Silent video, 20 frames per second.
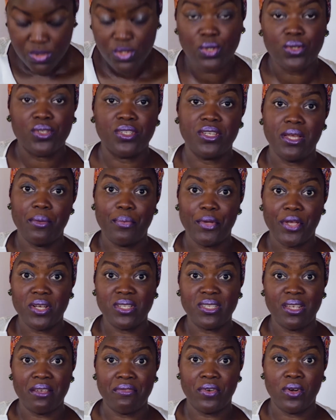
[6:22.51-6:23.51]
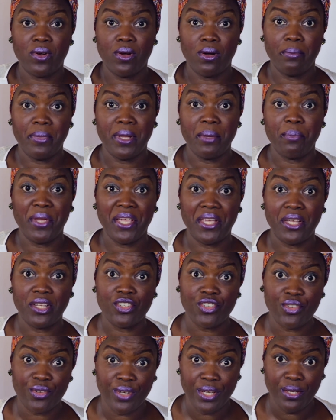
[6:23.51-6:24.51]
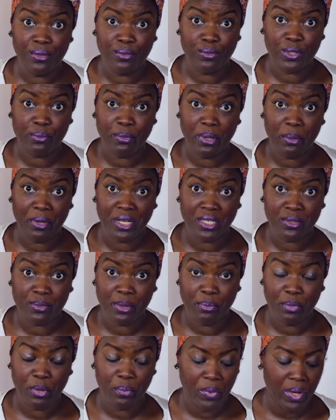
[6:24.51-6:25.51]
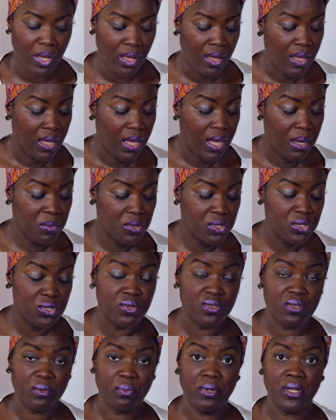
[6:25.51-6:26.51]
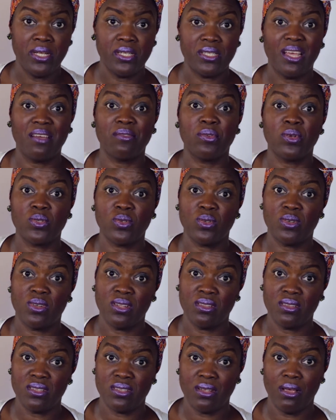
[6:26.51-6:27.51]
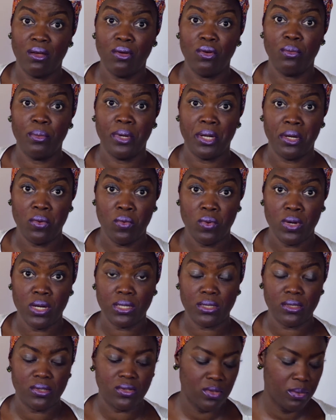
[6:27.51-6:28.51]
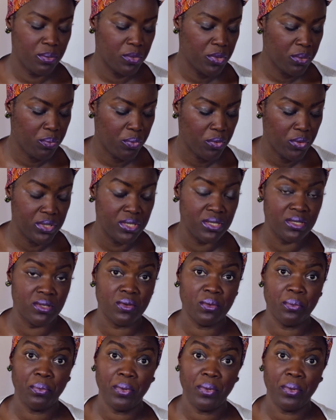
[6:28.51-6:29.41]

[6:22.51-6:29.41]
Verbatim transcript: So today, because I forgot my baking tray with my parchment paper, I'm going to use a plate. I've also done this at home and it worked. So I'm going to pour it into a